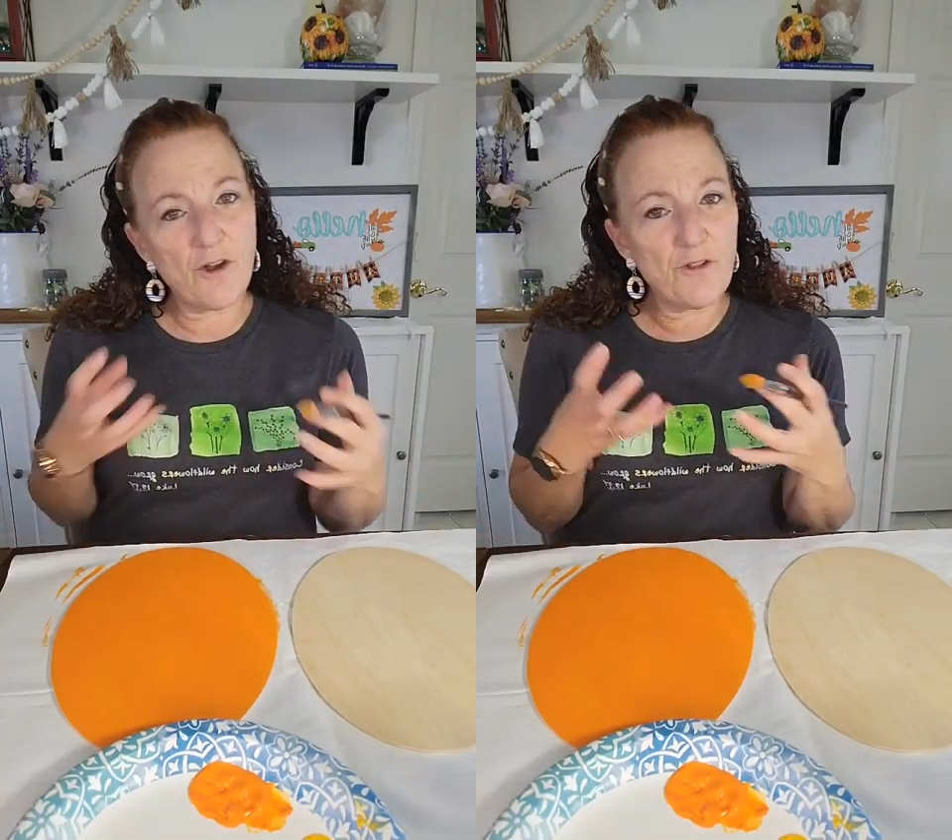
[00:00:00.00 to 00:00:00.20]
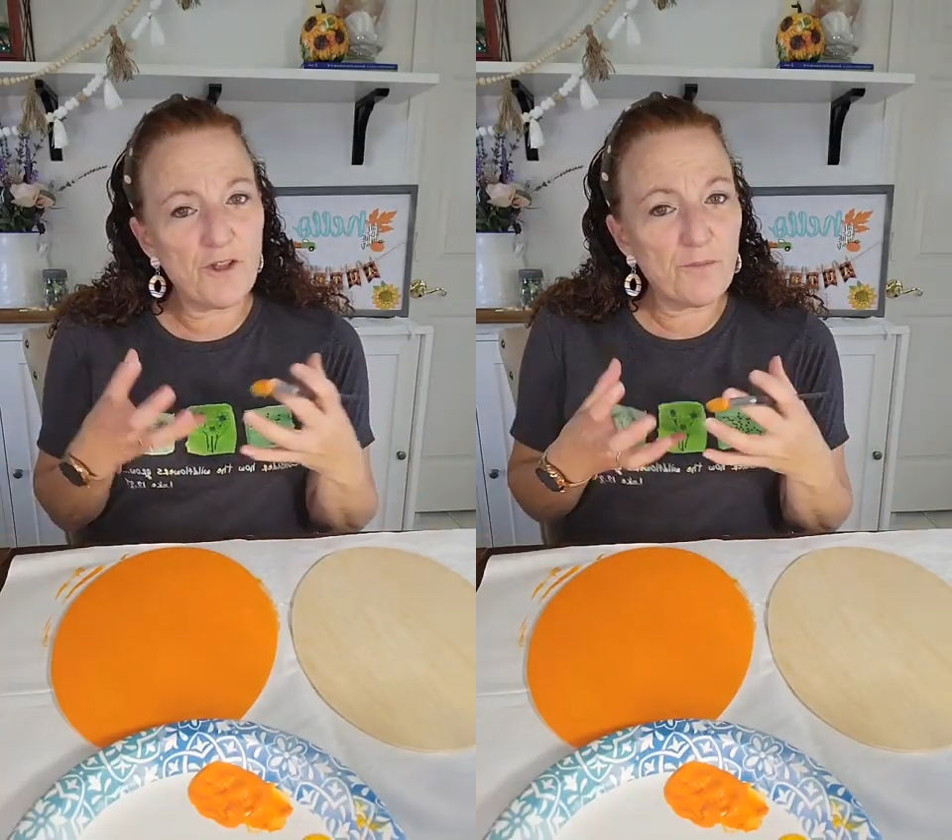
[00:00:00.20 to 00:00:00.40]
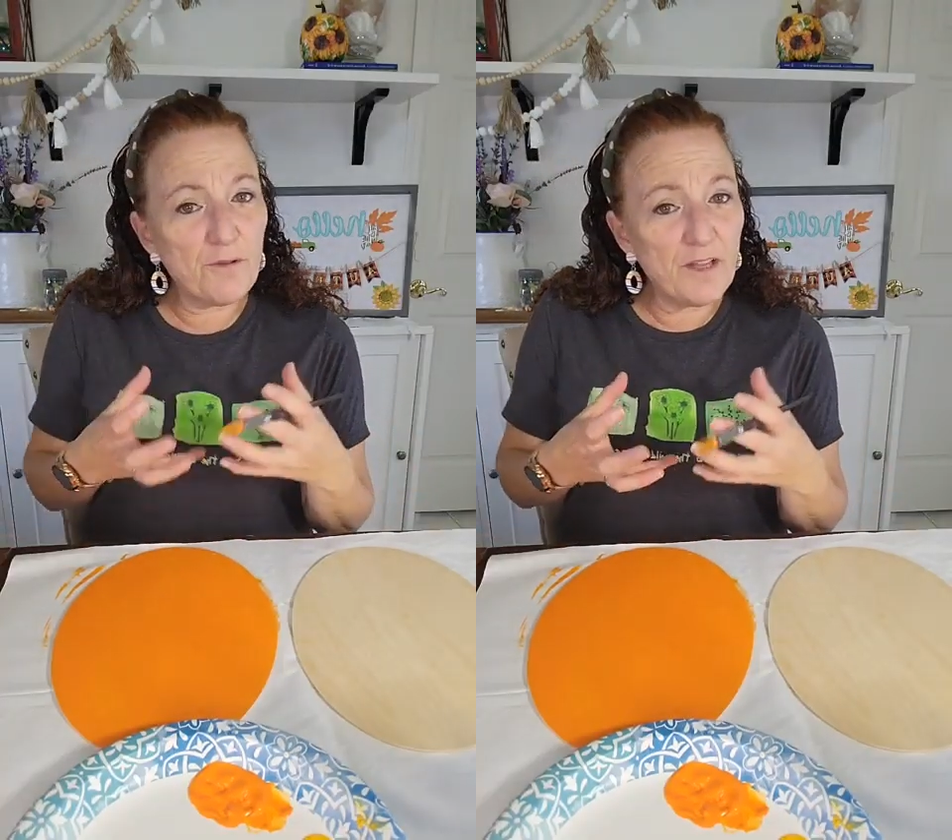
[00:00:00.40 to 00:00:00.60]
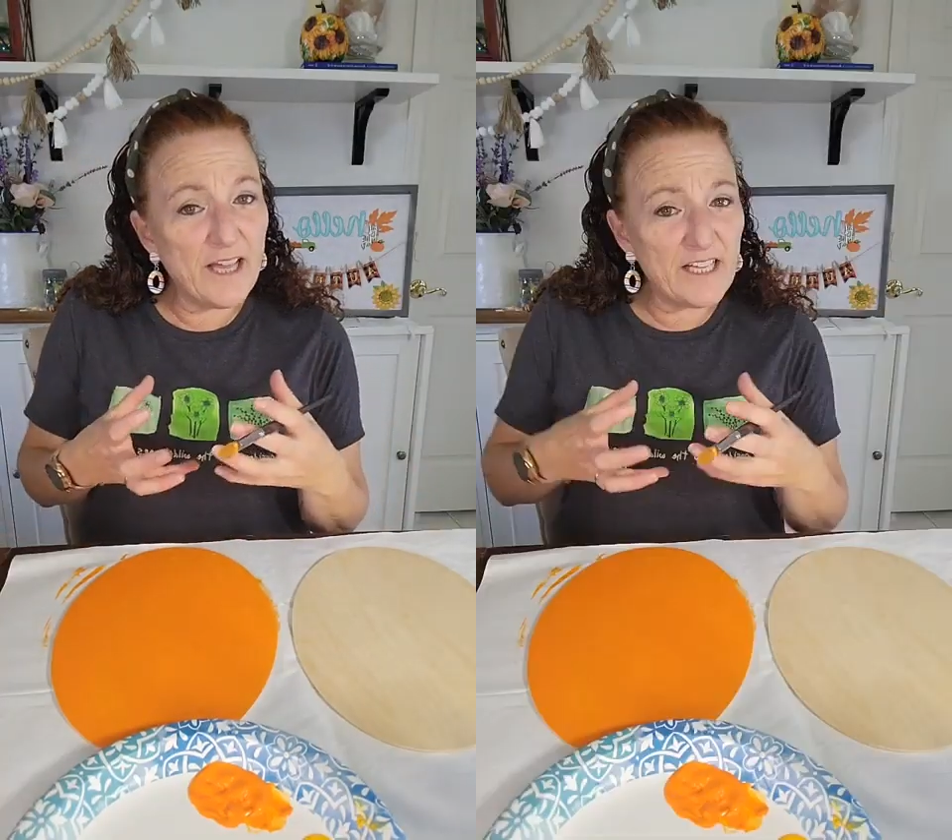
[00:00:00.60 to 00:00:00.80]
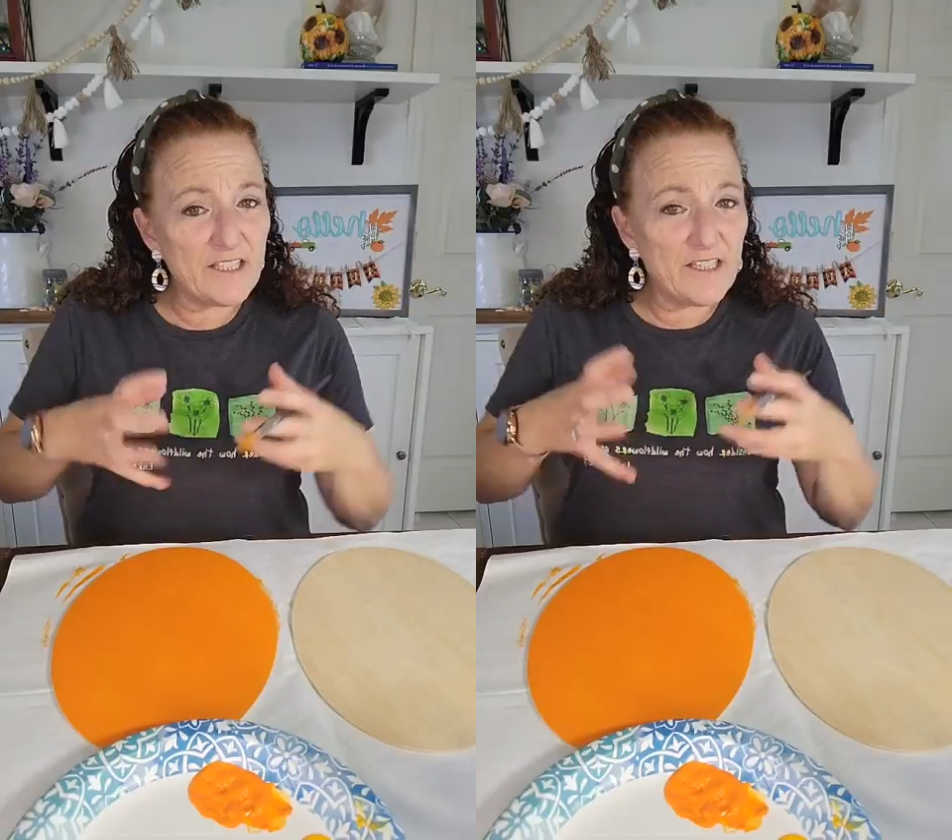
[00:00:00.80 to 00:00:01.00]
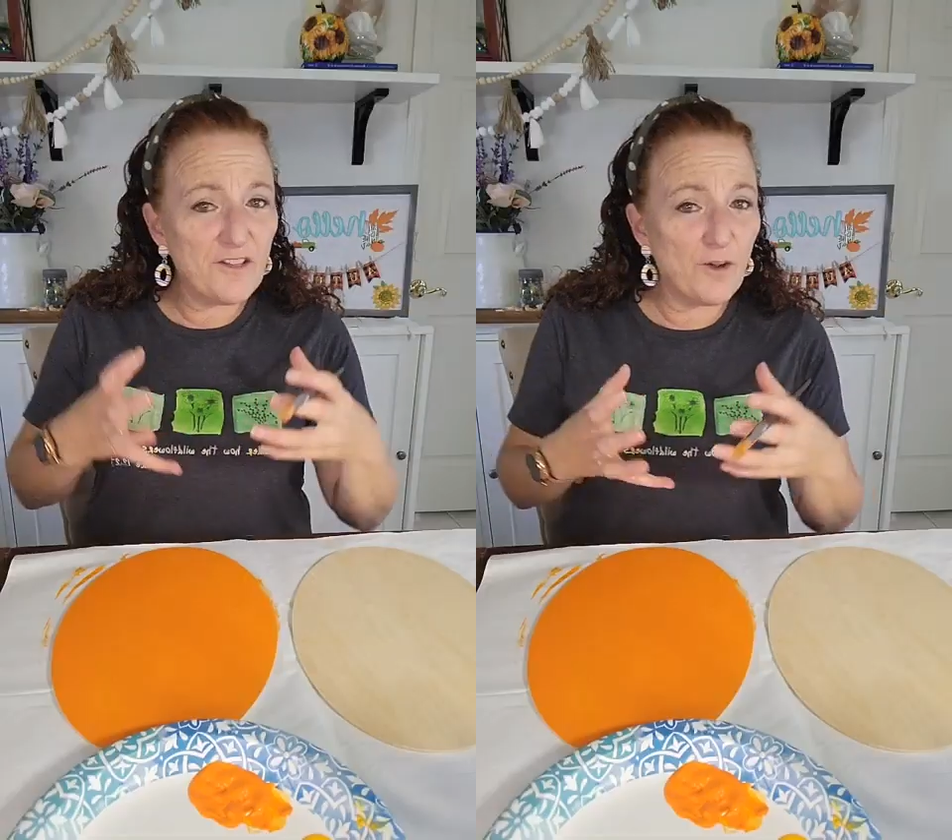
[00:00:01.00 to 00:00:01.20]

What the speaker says: They're planted, they're